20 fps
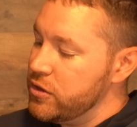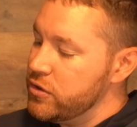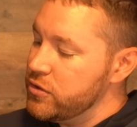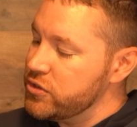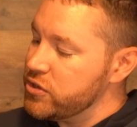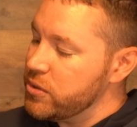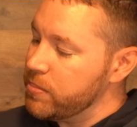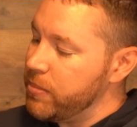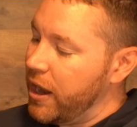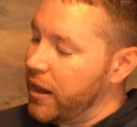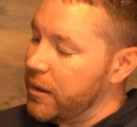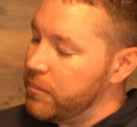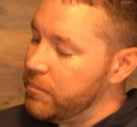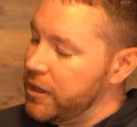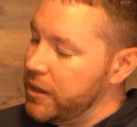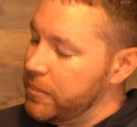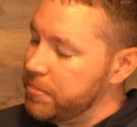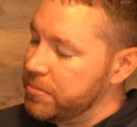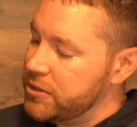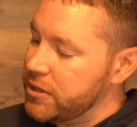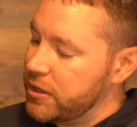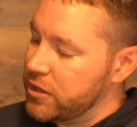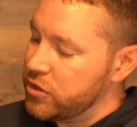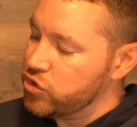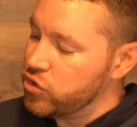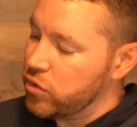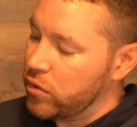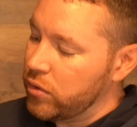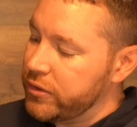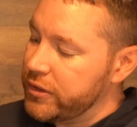use your bottom lip to
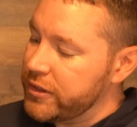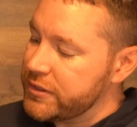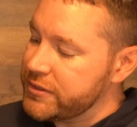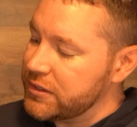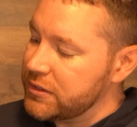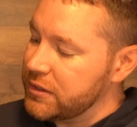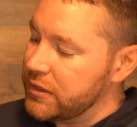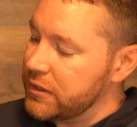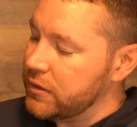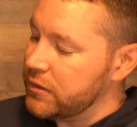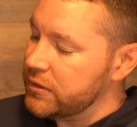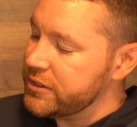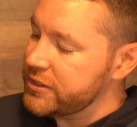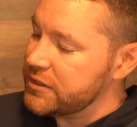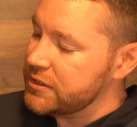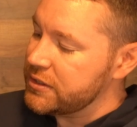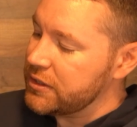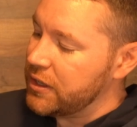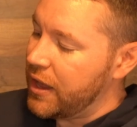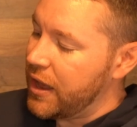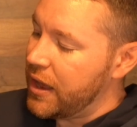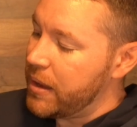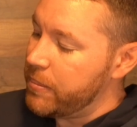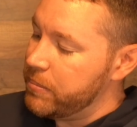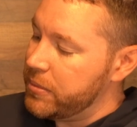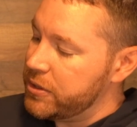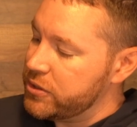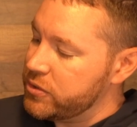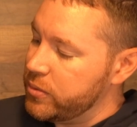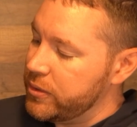control this little
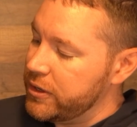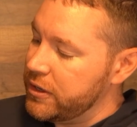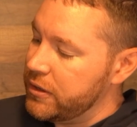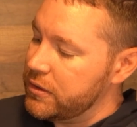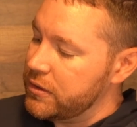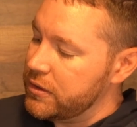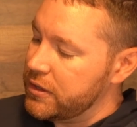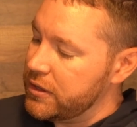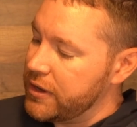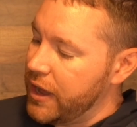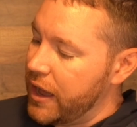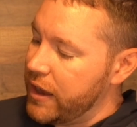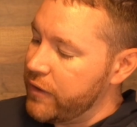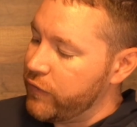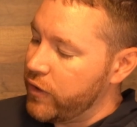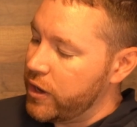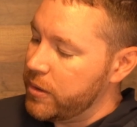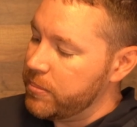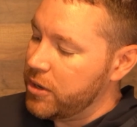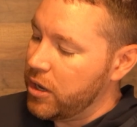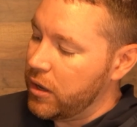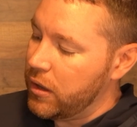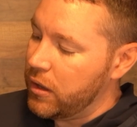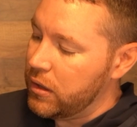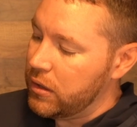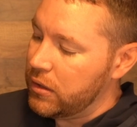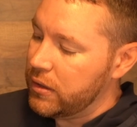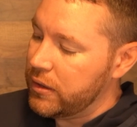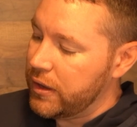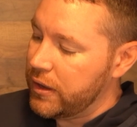slot between the diaphragm
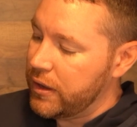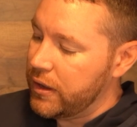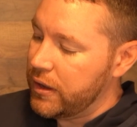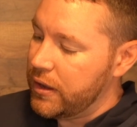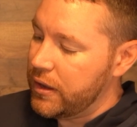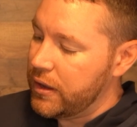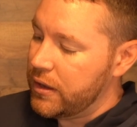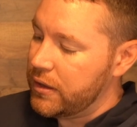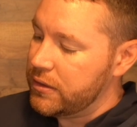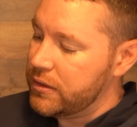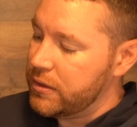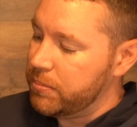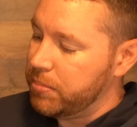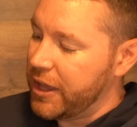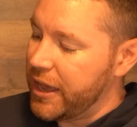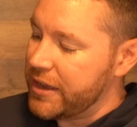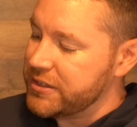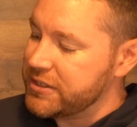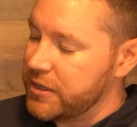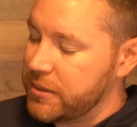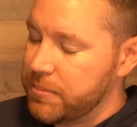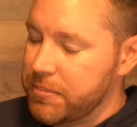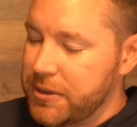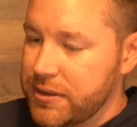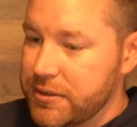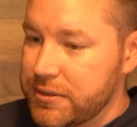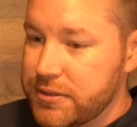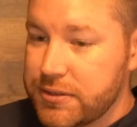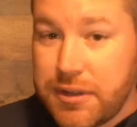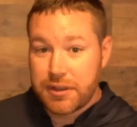call and the plastic
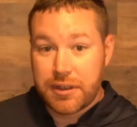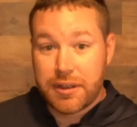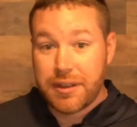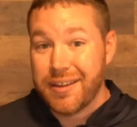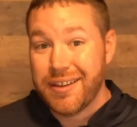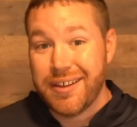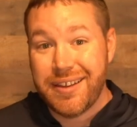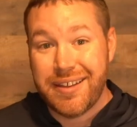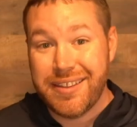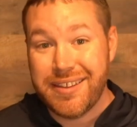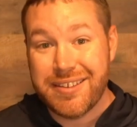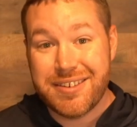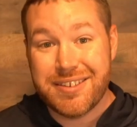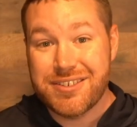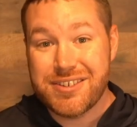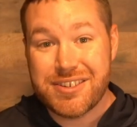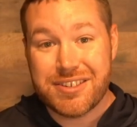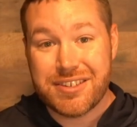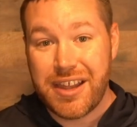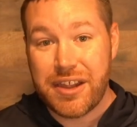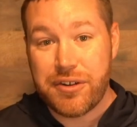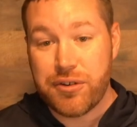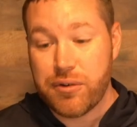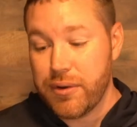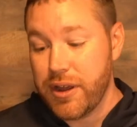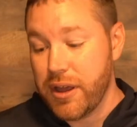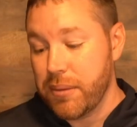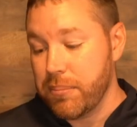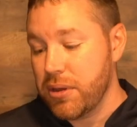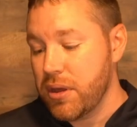piece. And then you just let her
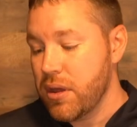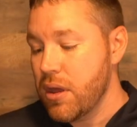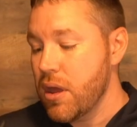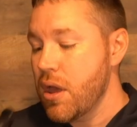rip.